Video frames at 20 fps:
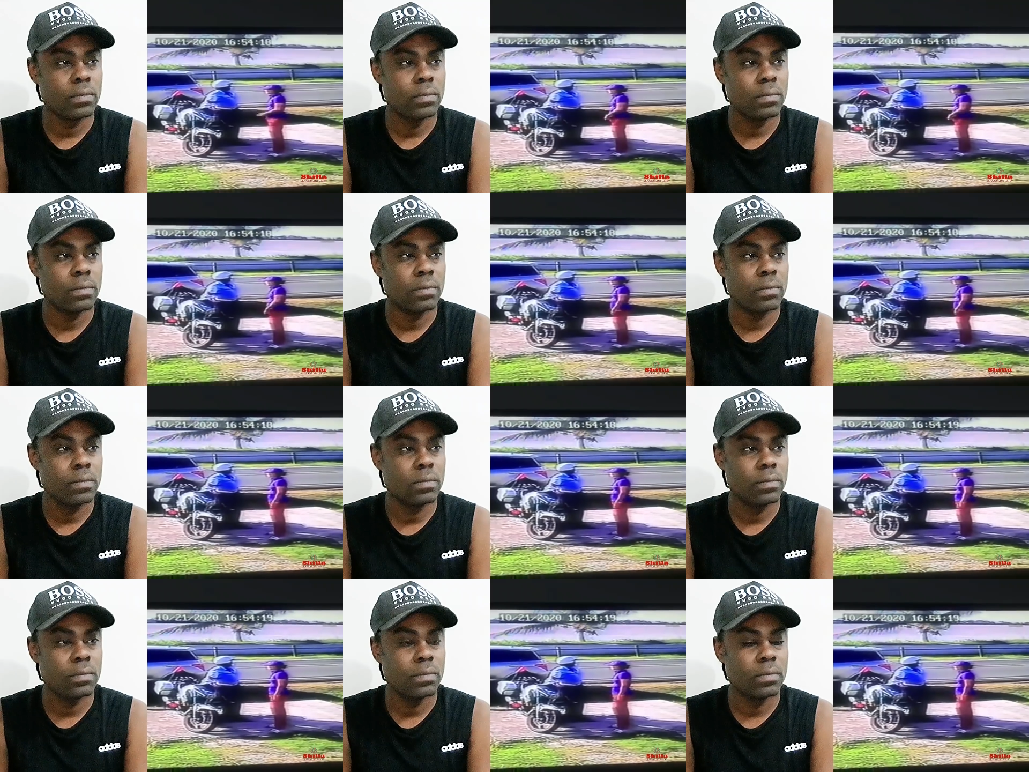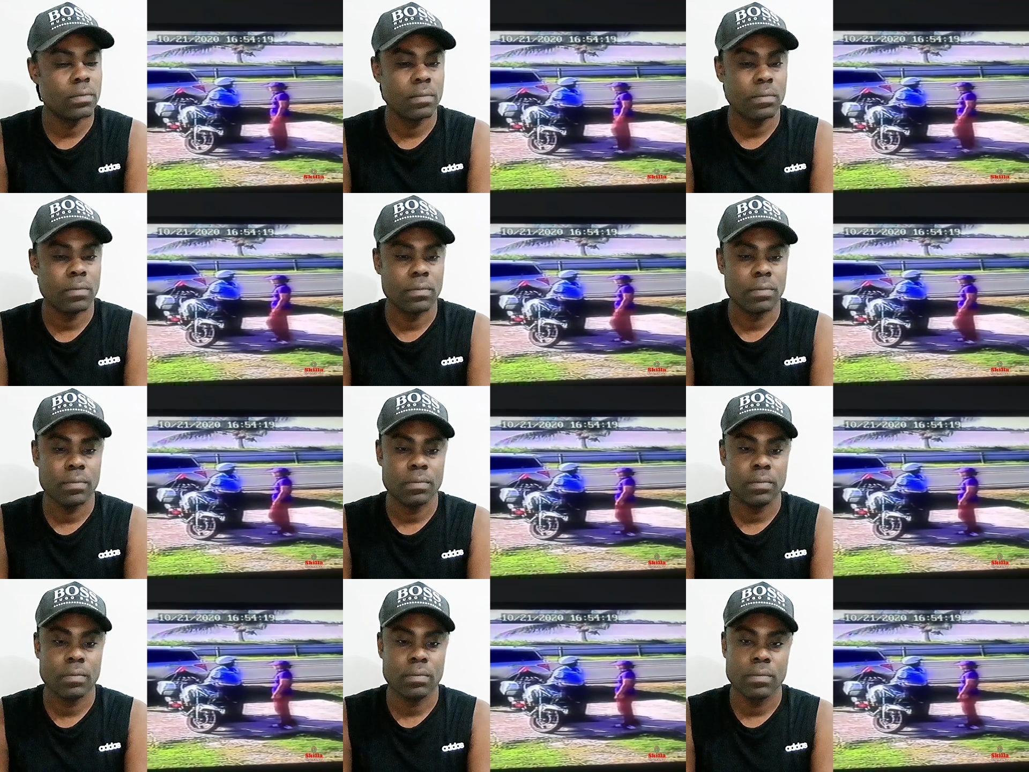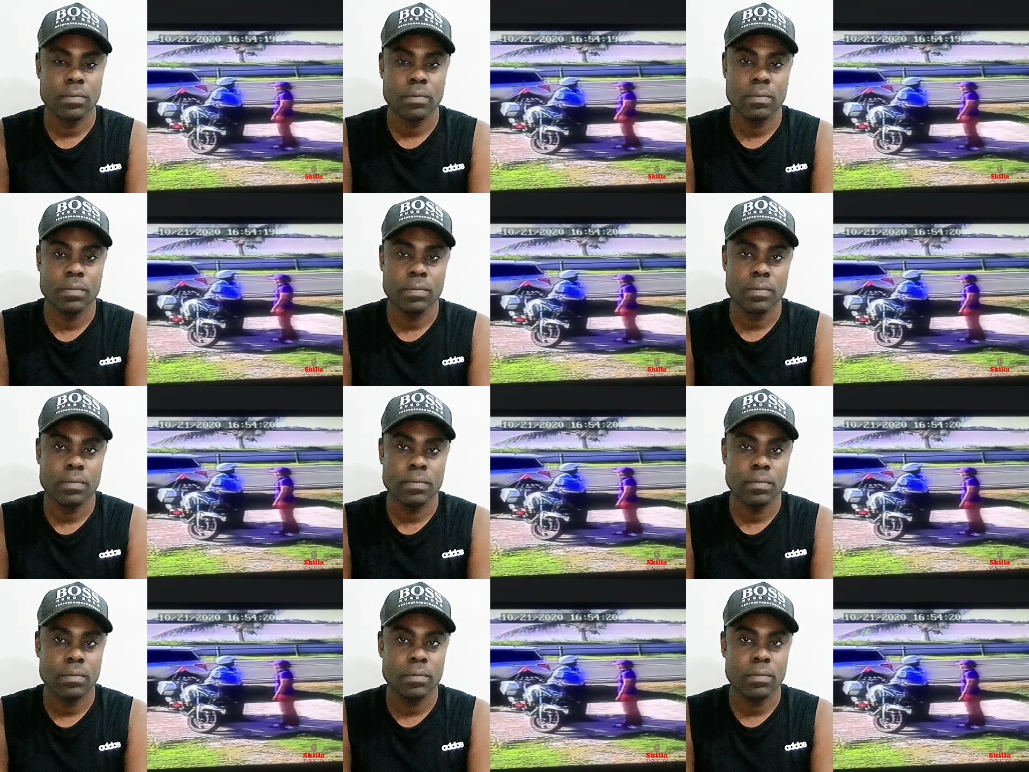
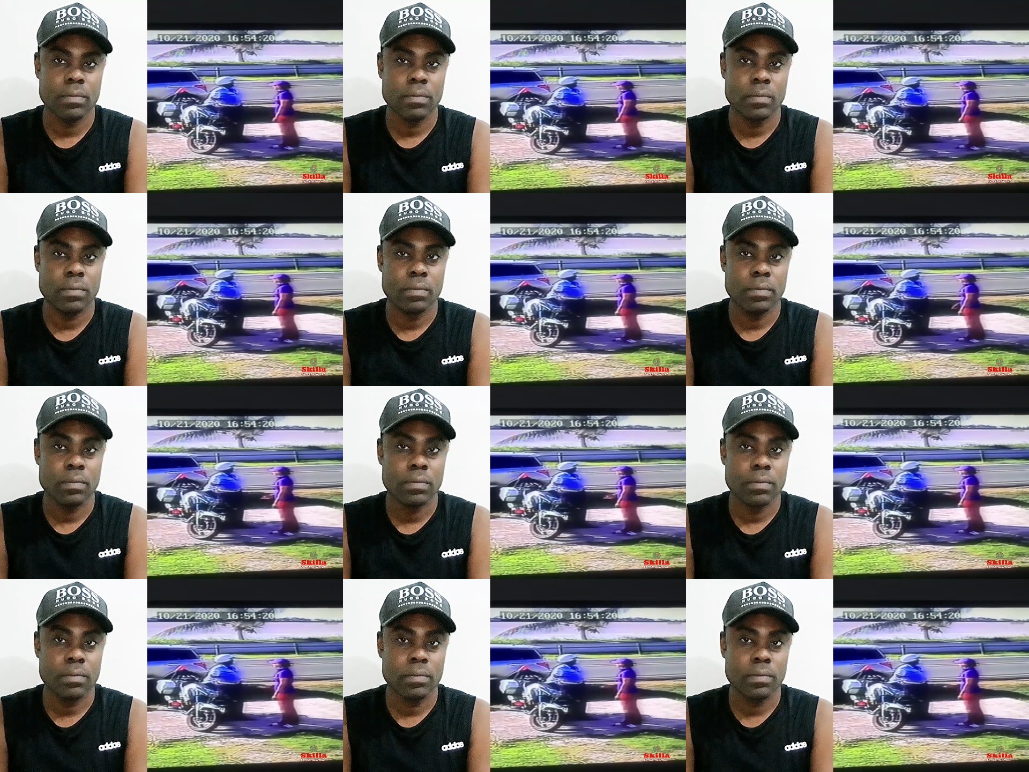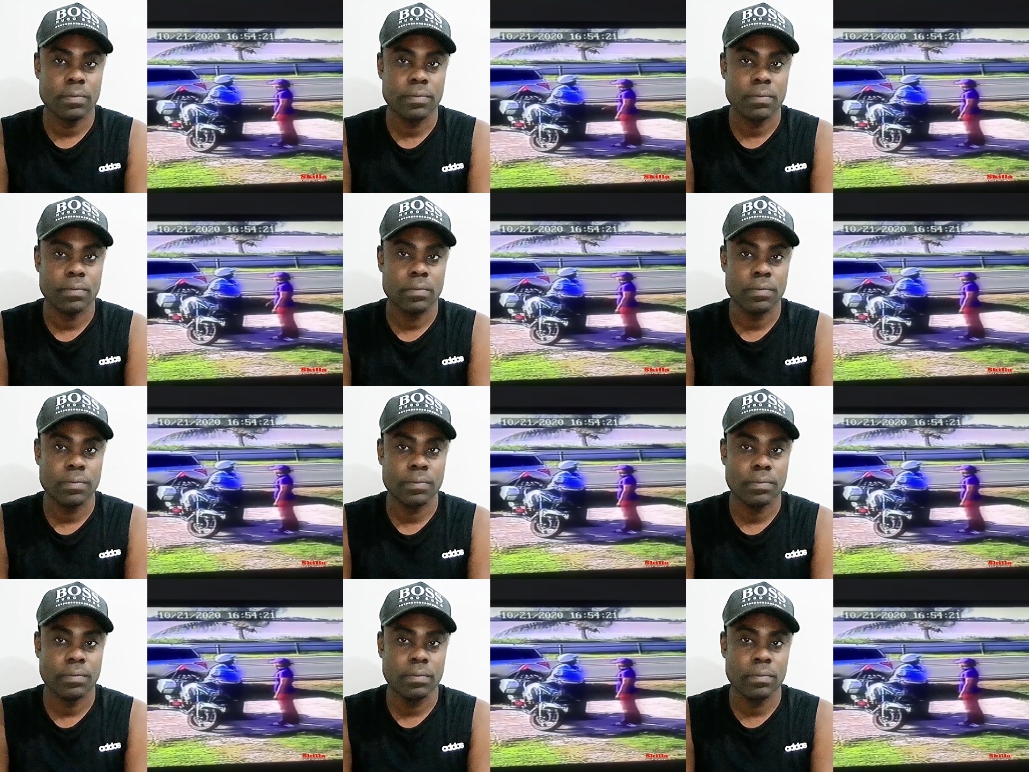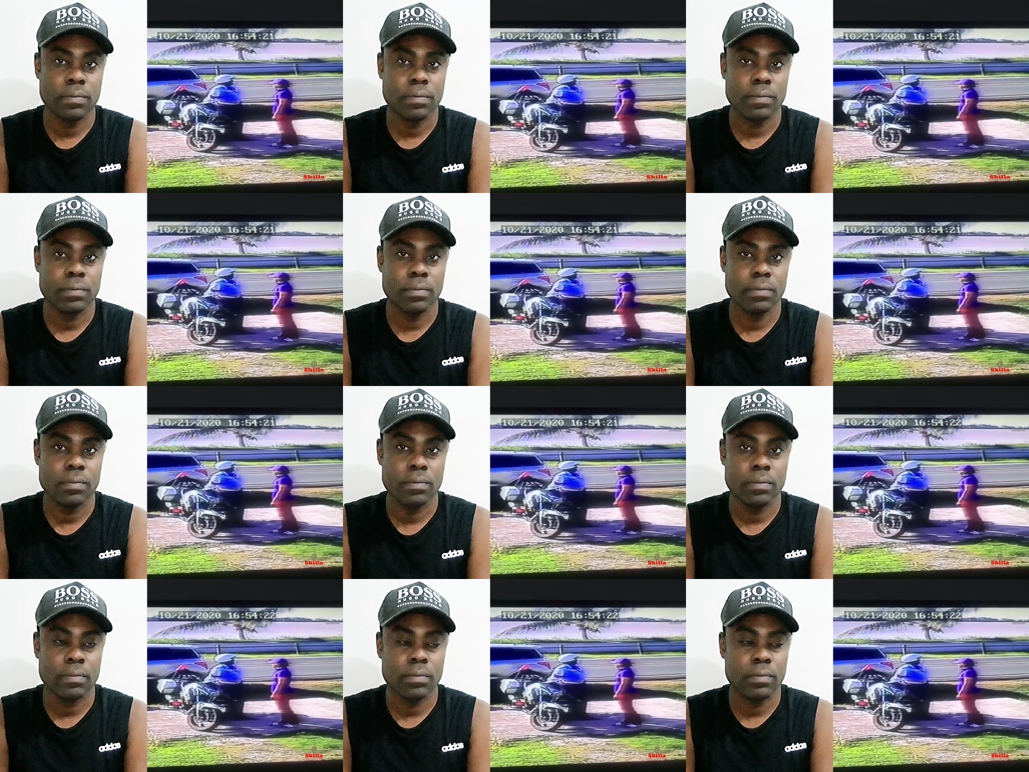
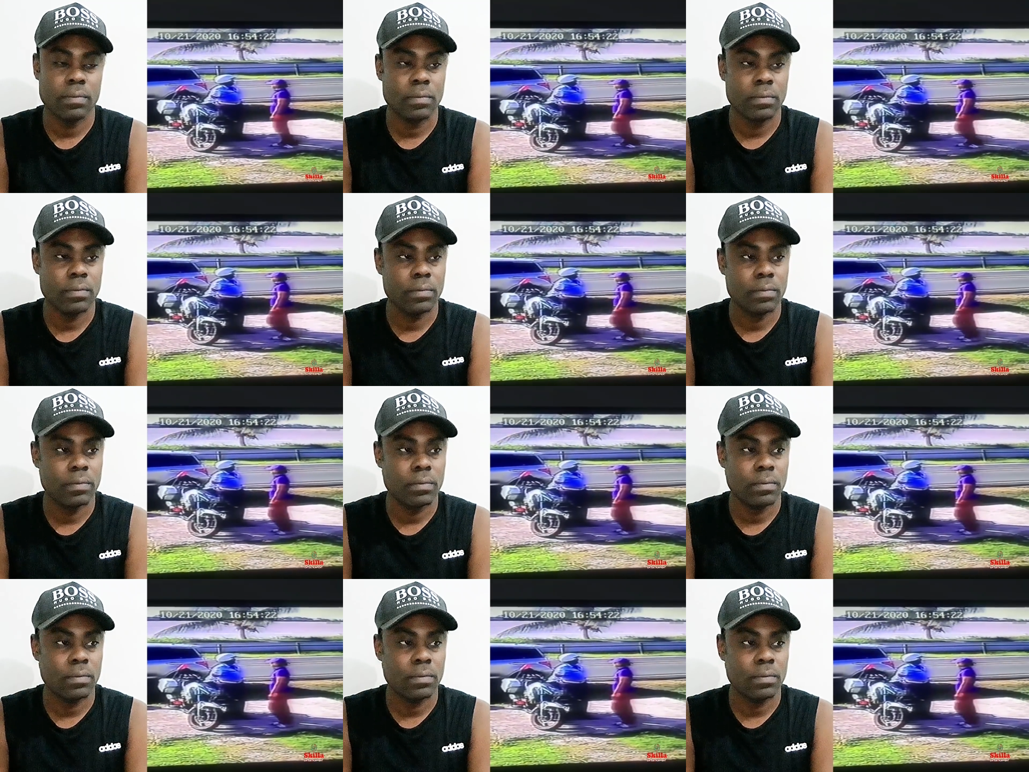(silence)